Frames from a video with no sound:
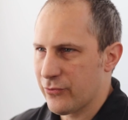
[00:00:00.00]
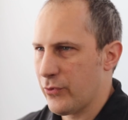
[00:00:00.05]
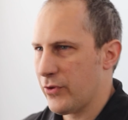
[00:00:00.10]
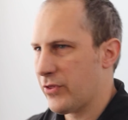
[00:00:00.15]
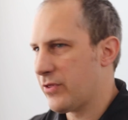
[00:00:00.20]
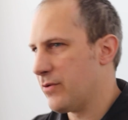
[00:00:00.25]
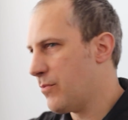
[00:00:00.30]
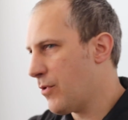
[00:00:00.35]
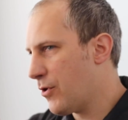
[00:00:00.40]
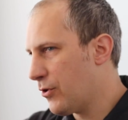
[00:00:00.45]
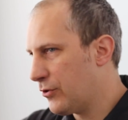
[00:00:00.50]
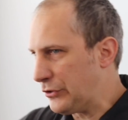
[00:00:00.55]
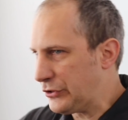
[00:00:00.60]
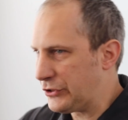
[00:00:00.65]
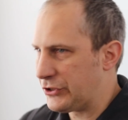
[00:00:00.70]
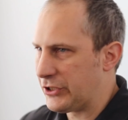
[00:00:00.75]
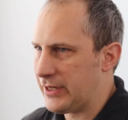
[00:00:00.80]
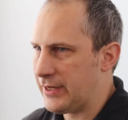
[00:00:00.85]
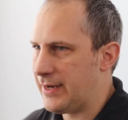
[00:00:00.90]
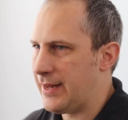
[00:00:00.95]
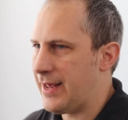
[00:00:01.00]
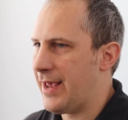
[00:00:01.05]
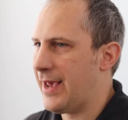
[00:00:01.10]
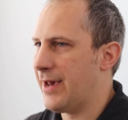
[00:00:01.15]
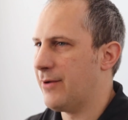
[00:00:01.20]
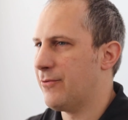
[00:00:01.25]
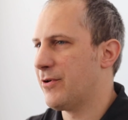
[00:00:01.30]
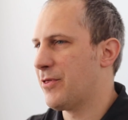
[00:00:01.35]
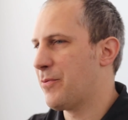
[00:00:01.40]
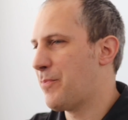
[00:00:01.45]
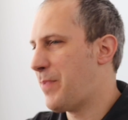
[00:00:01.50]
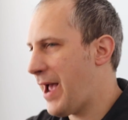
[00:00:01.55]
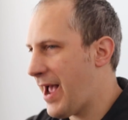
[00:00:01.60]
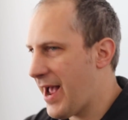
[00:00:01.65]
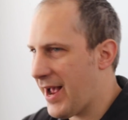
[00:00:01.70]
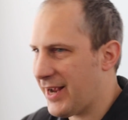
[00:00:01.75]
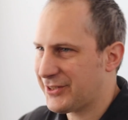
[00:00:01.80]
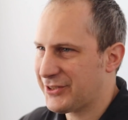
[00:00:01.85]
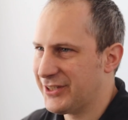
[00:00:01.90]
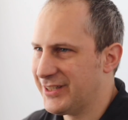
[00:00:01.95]
with emotion and with
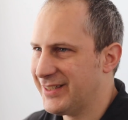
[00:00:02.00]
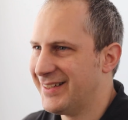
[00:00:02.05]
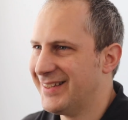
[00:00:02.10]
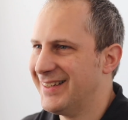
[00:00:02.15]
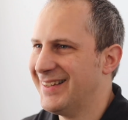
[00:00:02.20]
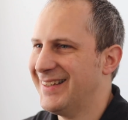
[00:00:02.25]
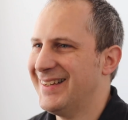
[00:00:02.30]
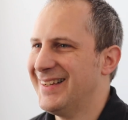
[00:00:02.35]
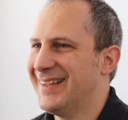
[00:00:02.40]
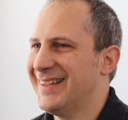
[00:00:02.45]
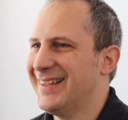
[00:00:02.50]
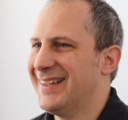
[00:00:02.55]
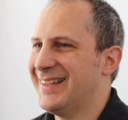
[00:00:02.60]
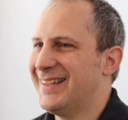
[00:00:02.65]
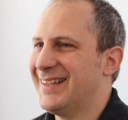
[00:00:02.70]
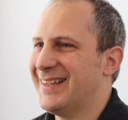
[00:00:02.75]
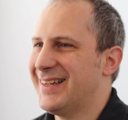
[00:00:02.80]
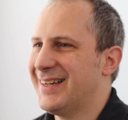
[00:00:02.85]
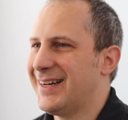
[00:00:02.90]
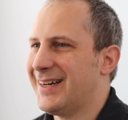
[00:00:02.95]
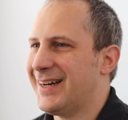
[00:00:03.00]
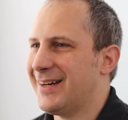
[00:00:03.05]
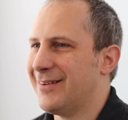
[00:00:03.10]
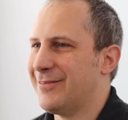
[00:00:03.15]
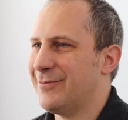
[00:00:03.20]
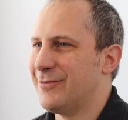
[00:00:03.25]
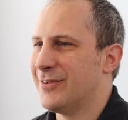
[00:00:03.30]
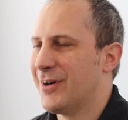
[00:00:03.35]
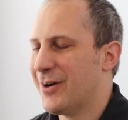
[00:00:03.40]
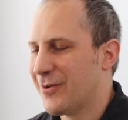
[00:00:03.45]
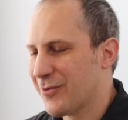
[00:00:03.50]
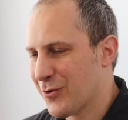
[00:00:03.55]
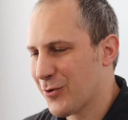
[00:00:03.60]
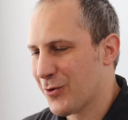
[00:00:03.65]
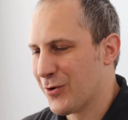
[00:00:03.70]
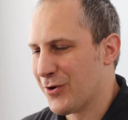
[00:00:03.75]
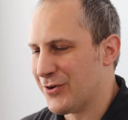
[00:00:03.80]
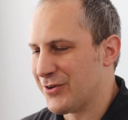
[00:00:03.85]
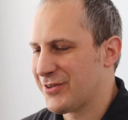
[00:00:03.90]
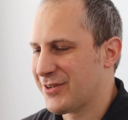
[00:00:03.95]
passion. Of
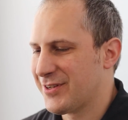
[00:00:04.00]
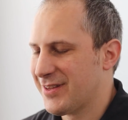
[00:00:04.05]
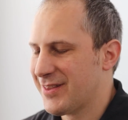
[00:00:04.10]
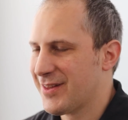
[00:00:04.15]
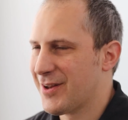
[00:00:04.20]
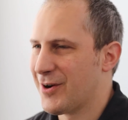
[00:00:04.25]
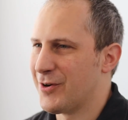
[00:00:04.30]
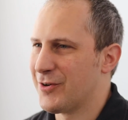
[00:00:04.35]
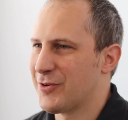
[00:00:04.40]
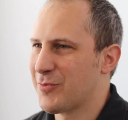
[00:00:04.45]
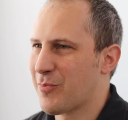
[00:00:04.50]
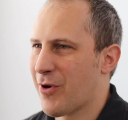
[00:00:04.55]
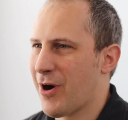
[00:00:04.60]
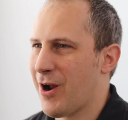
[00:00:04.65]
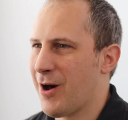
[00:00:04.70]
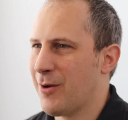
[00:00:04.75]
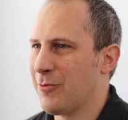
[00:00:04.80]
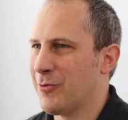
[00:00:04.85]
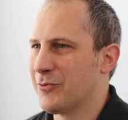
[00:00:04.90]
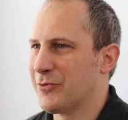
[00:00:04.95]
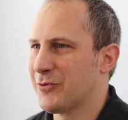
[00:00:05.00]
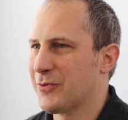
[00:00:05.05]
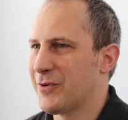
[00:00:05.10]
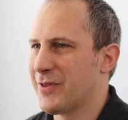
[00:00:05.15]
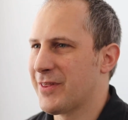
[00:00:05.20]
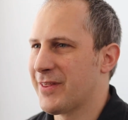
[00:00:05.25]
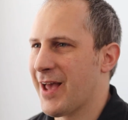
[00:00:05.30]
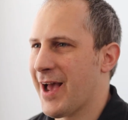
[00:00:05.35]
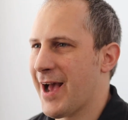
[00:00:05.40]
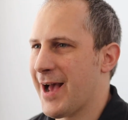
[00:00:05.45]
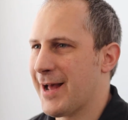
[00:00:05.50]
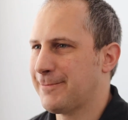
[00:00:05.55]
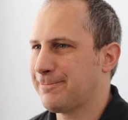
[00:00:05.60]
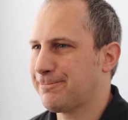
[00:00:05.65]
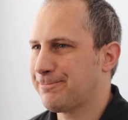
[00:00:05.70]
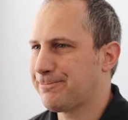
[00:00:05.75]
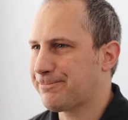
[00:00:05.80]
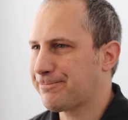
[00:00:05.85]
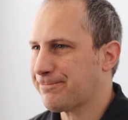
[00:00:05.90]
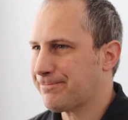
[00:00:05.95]
course, there's problems with that.
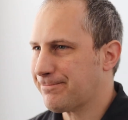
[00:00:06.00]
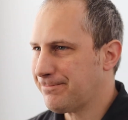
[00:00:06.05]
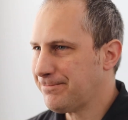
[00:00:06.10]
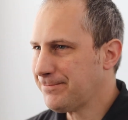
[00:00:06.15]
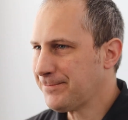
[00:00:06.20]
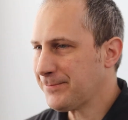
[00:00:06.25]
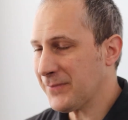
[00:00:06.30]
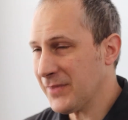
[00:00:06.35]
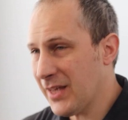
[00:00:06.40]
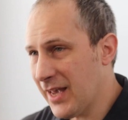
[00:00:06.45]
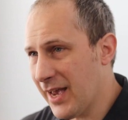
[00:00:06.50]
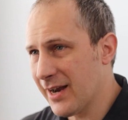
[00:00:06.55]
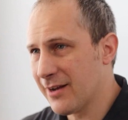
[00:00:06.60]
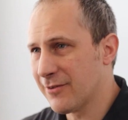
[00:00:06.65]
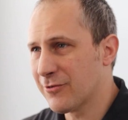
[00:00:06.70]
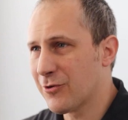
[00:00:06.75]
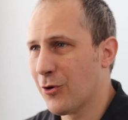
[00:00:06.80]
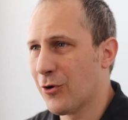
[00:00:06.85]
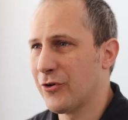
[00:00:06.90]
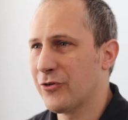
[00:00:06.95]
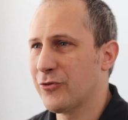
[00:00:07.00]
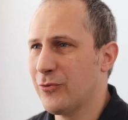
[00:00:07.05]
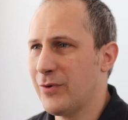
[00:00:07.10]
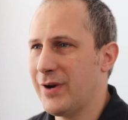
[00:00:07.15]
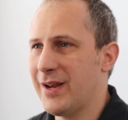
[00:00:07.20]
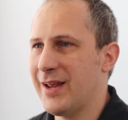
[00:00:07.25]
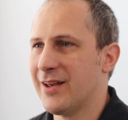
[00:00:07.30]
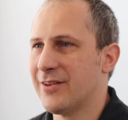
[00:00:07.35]
And of course, we